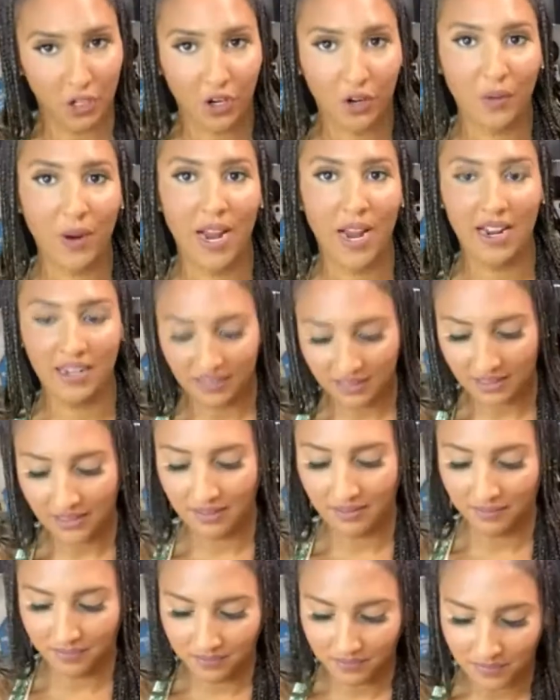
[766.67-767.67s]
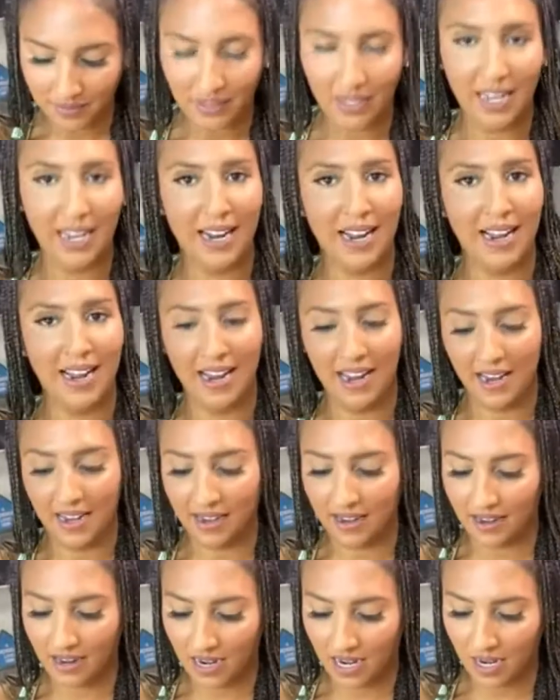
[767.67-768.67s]
Correct. And
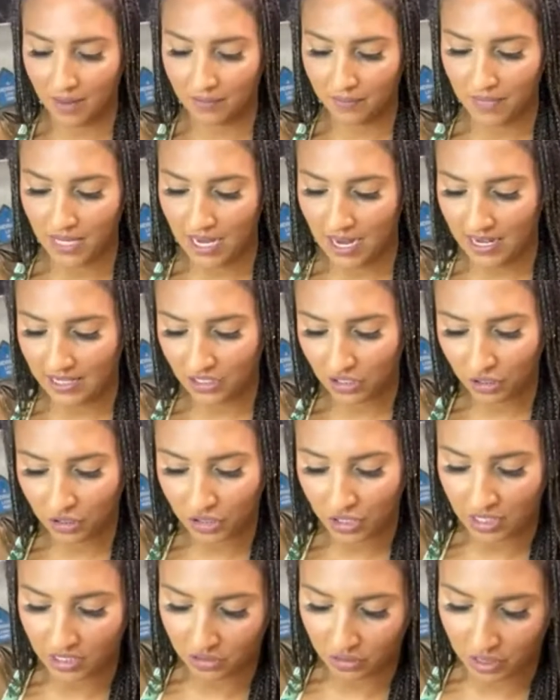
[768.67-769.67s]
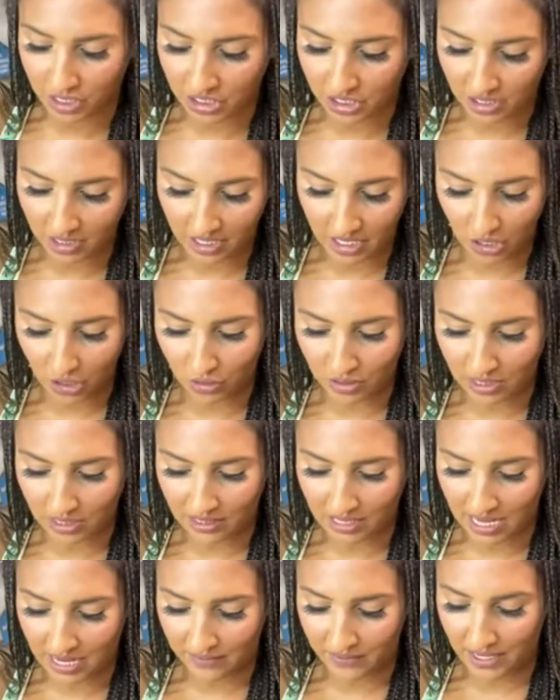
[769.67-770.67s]
it's usually traditionally used in
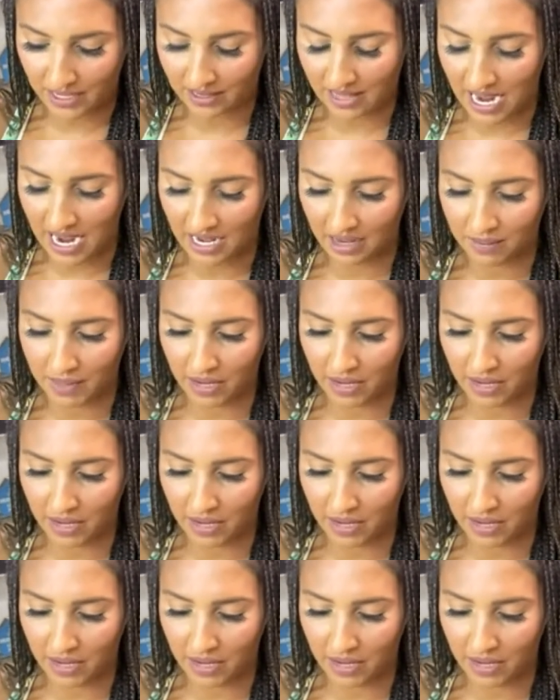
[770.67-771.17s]
a lot of like Latin